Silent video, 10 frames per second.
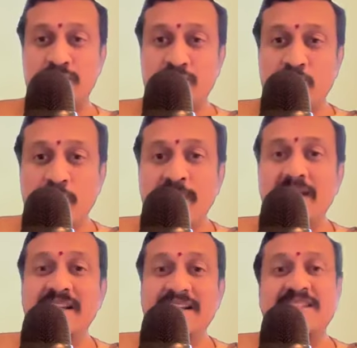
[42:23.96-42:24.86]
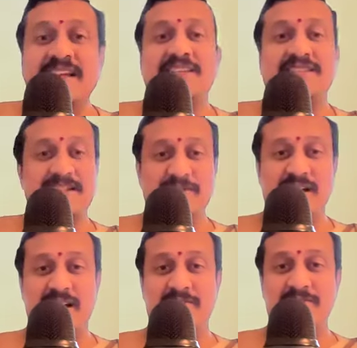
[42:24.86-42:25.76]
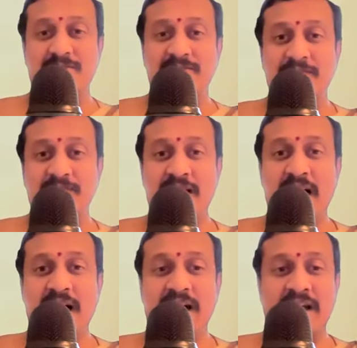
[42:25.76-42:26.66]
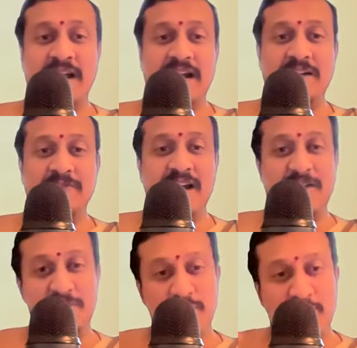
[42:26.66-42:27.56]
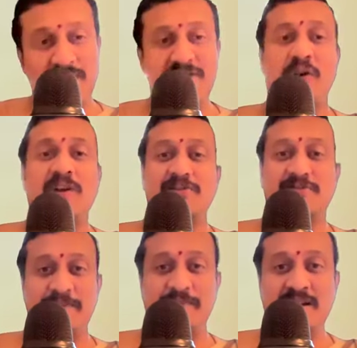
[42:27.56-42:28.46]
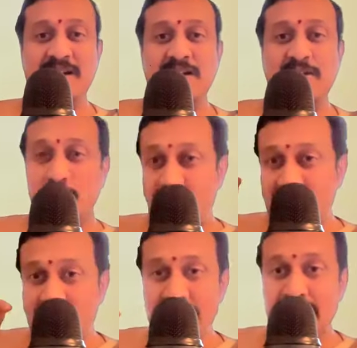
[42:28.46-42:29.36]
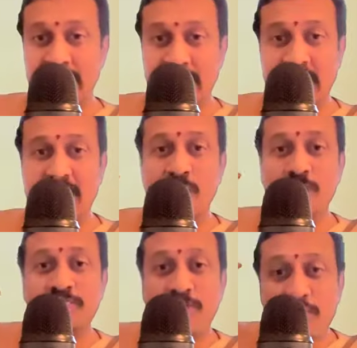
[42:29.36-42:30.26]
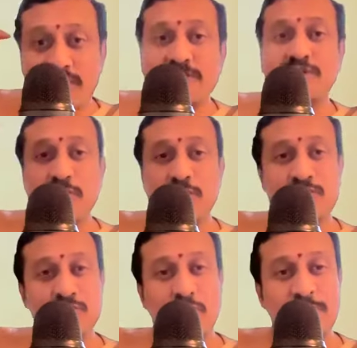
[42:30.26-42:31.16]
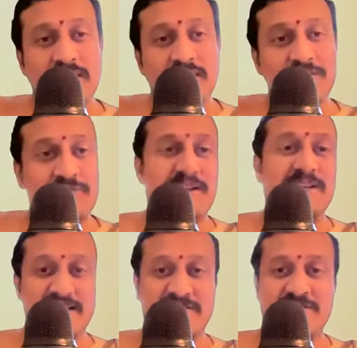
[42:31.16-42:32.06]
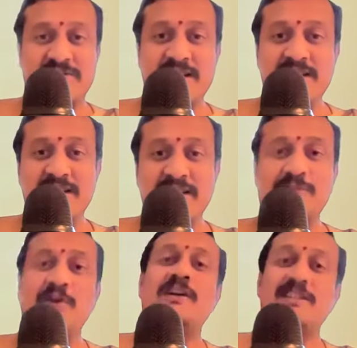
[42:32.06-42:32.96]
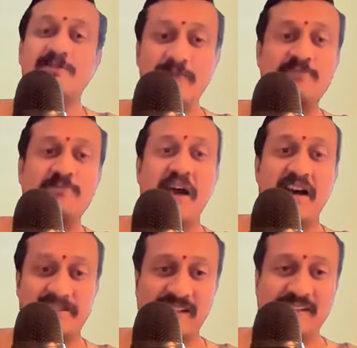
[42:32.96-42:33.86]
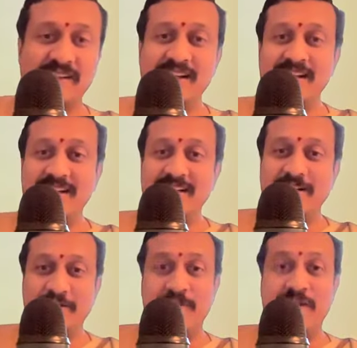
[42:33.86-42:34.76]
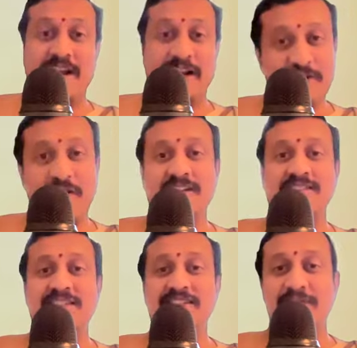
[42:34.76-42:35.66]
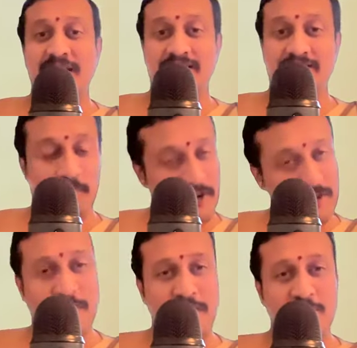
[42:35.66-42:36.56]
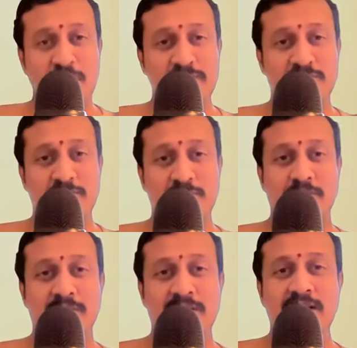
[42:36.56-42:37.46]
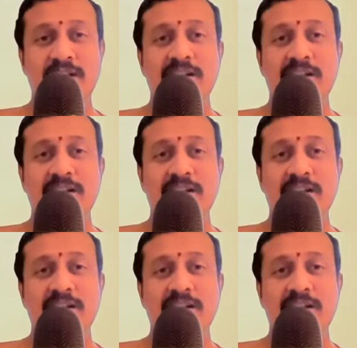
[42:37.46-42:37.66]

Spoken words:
so many desires that we have, and we have to quench all of them. So he who puts us through so many different tests is called as Vivyadhi. So we are acknowledging the fact that whatever I'm going through,